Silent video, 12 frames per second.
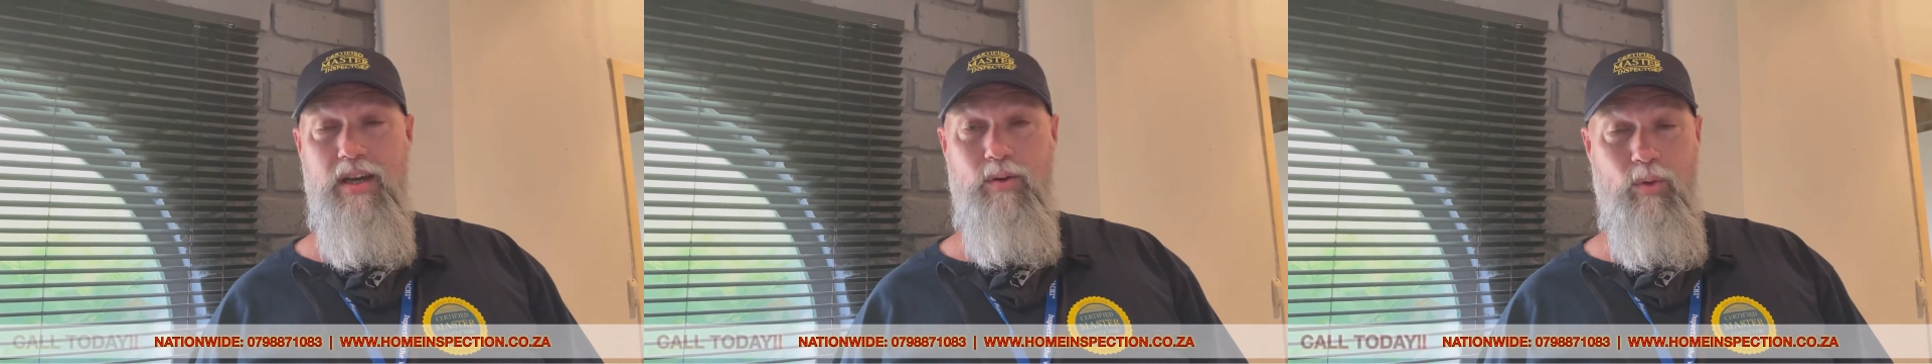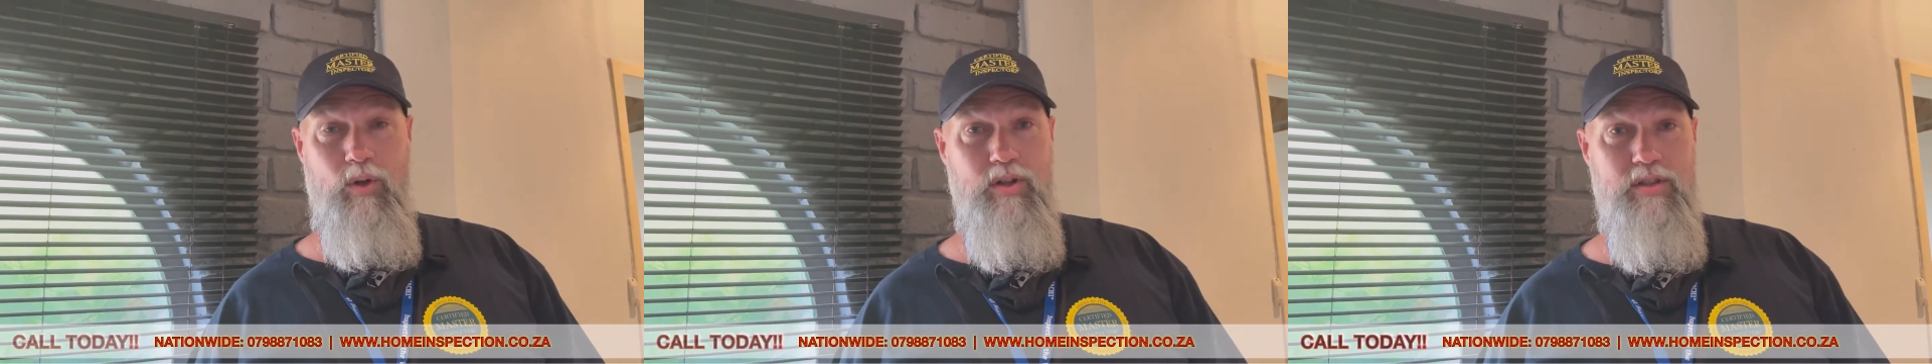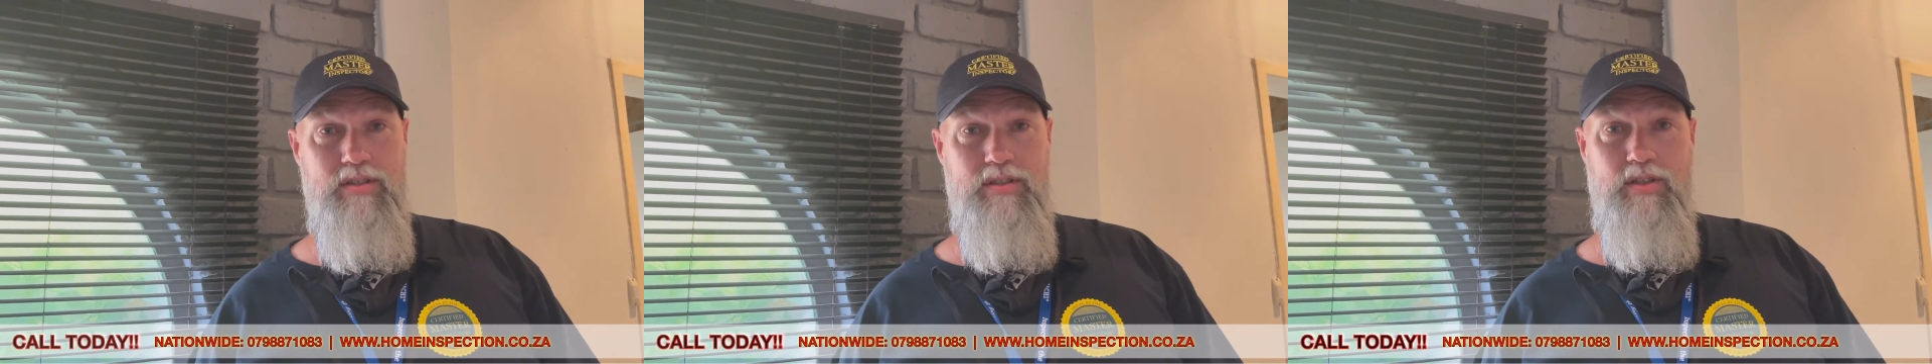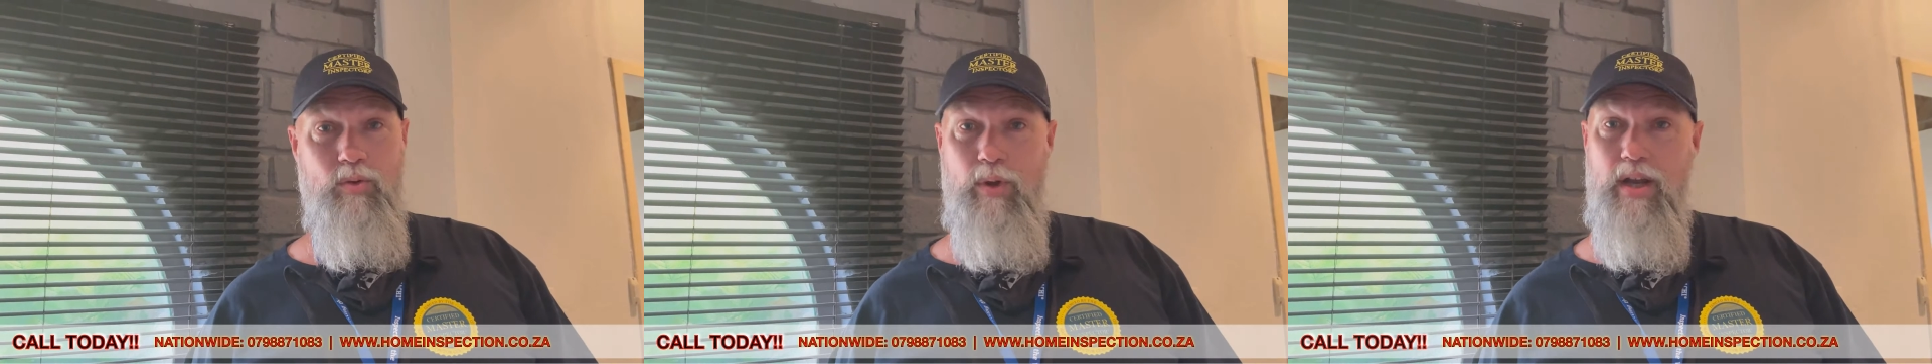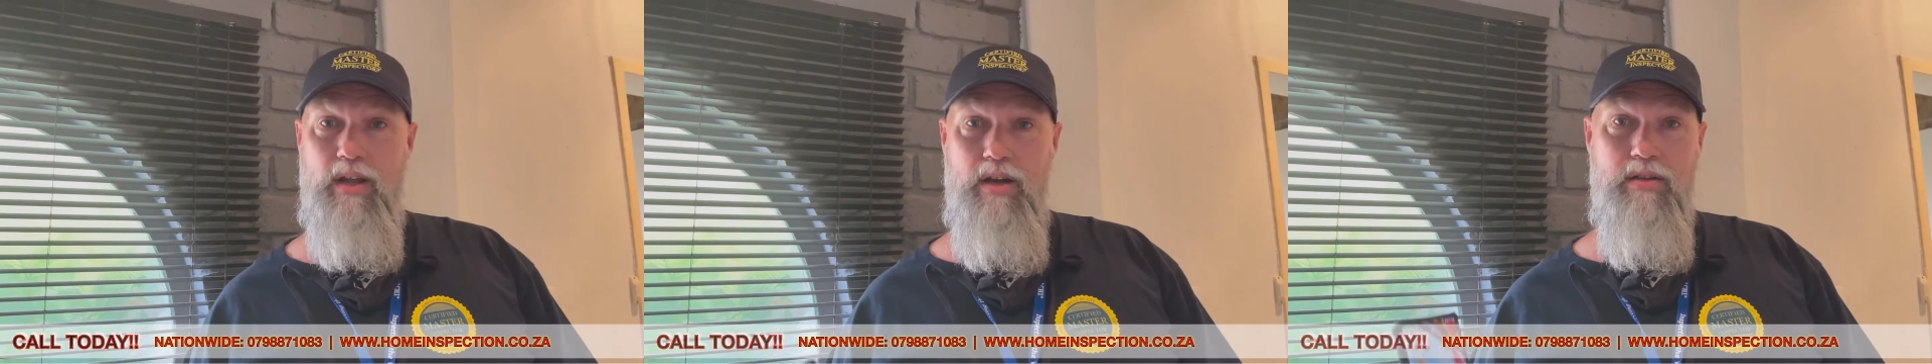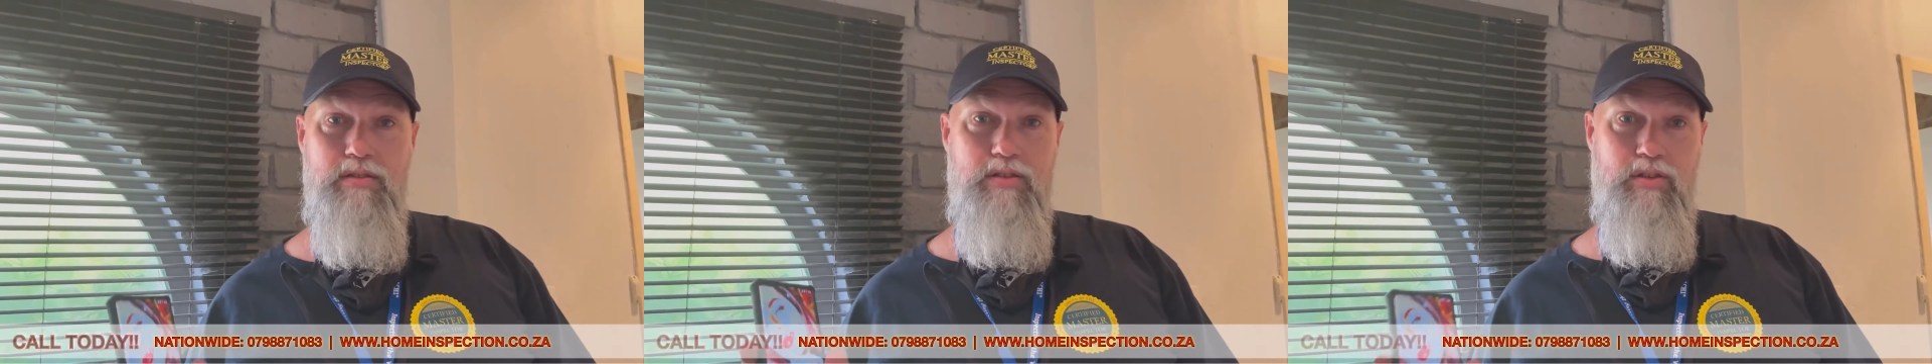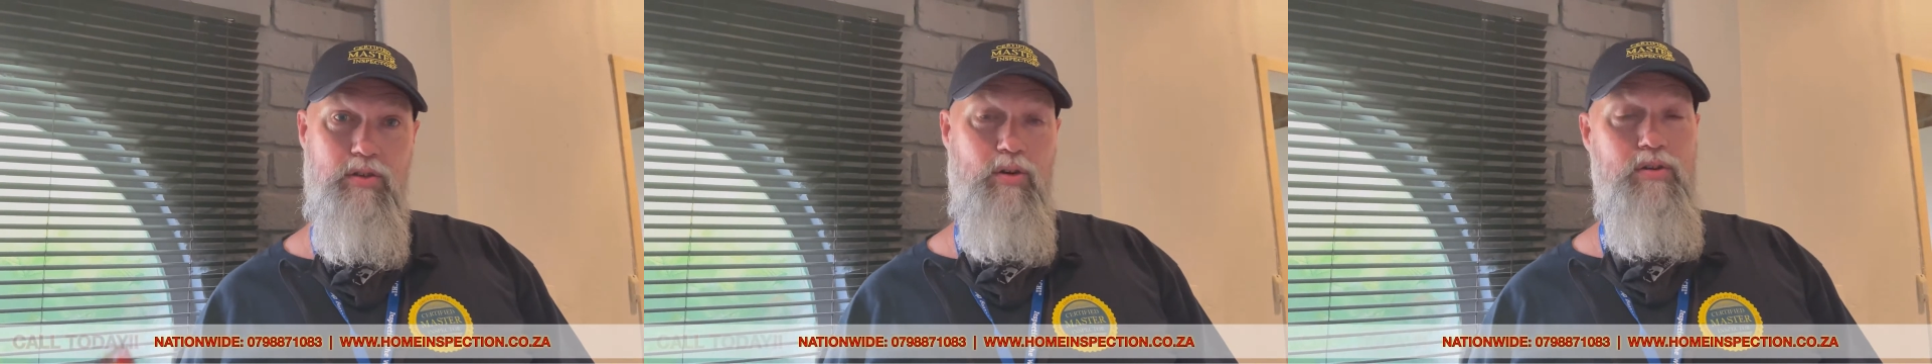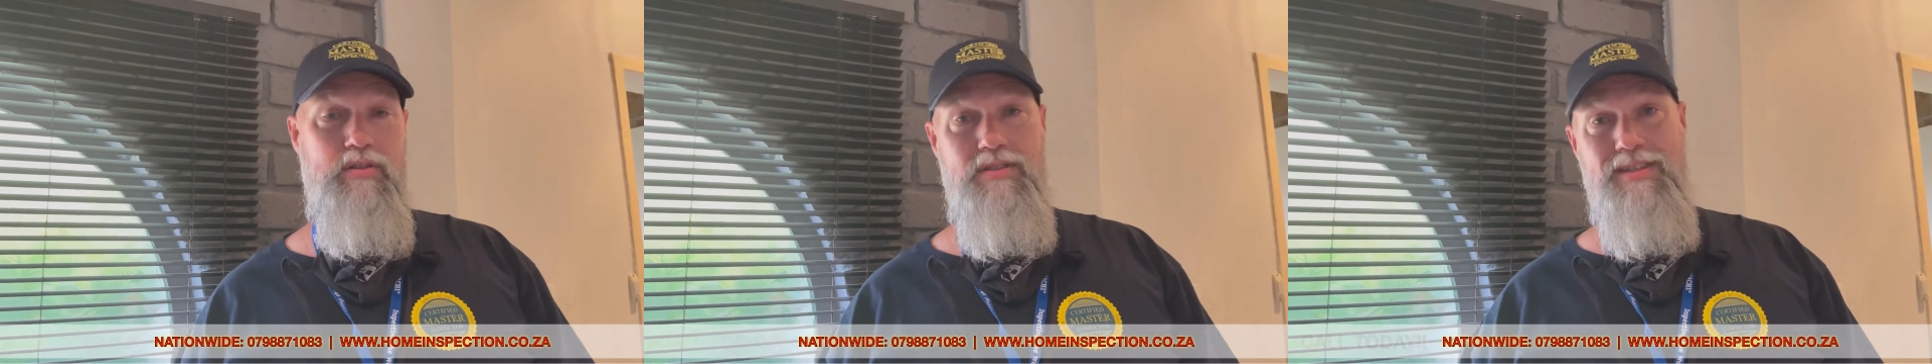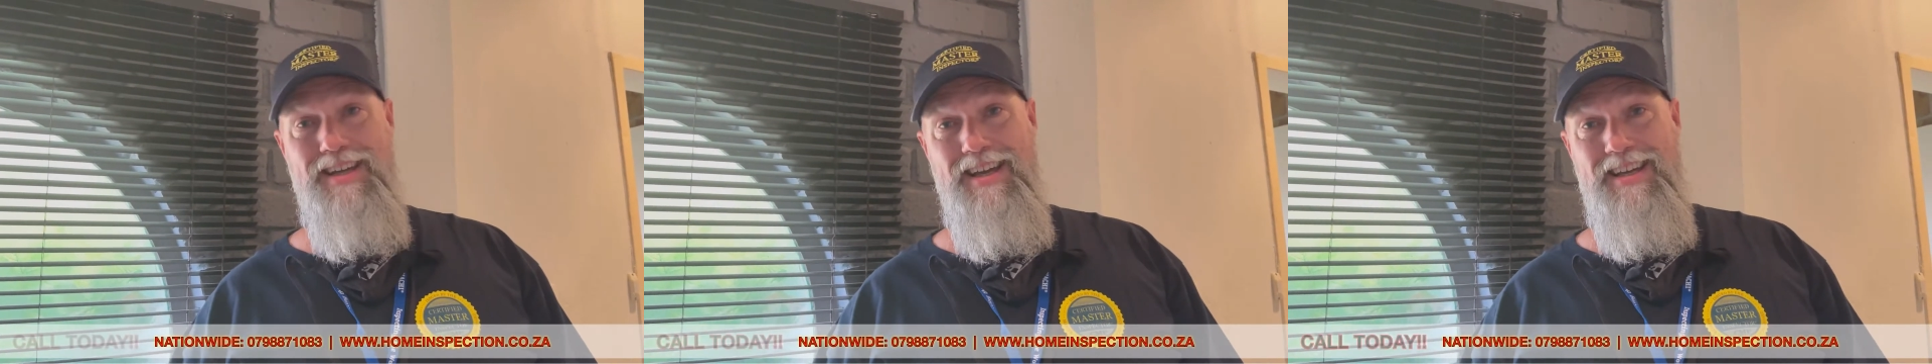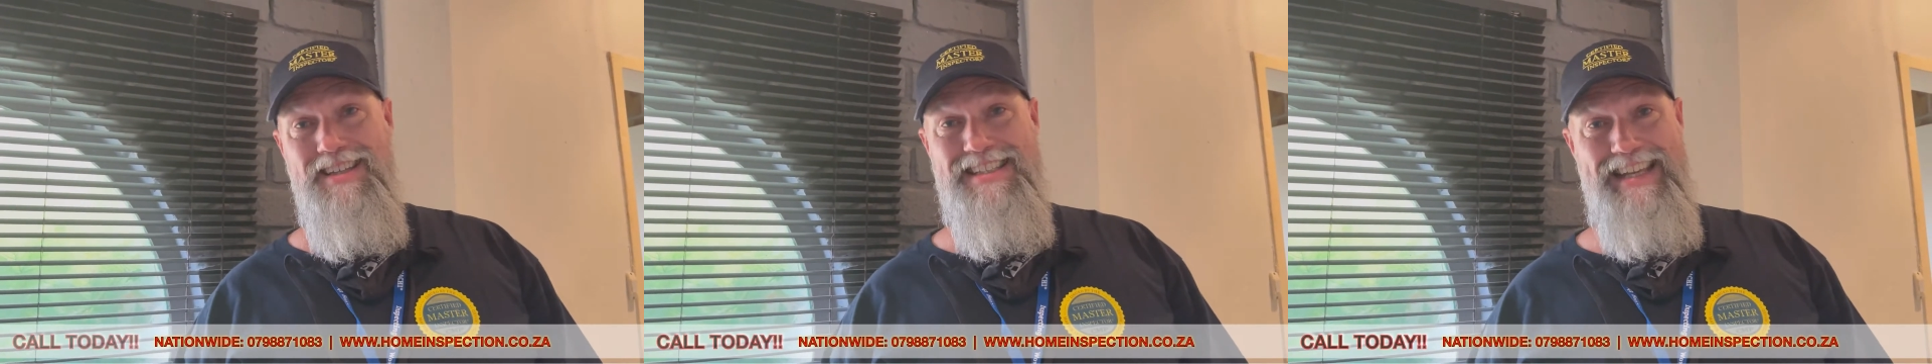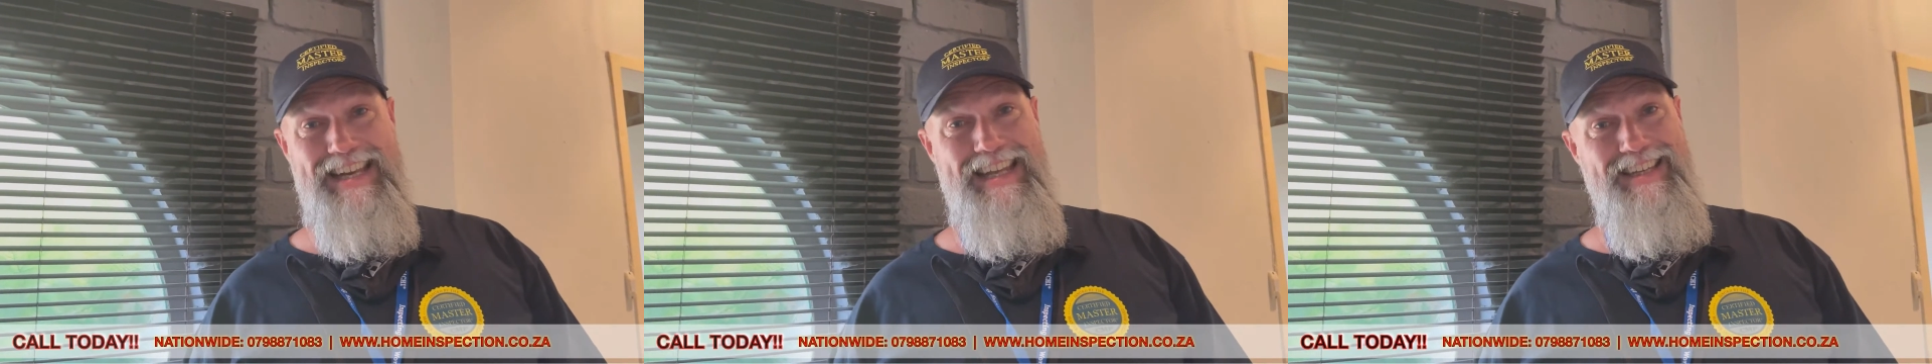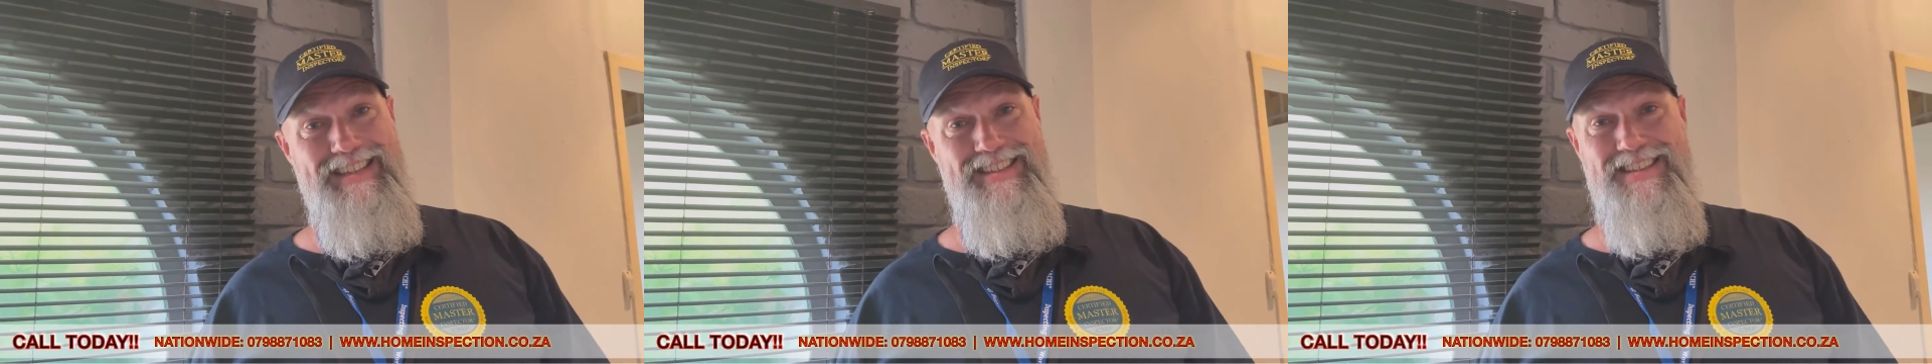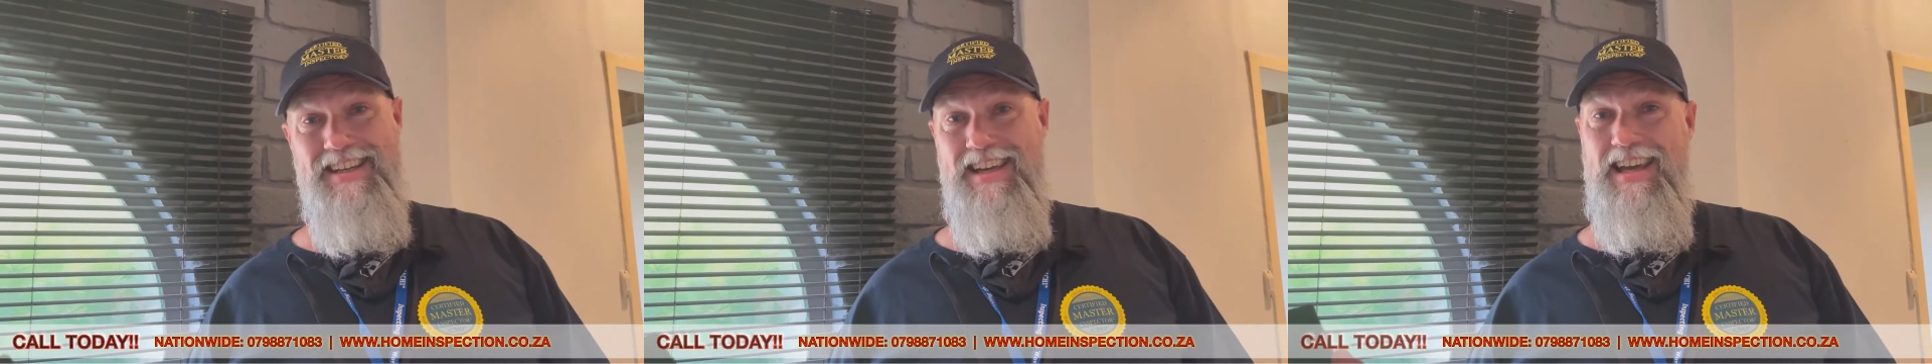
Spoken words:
walls, windows, doors, ceilings,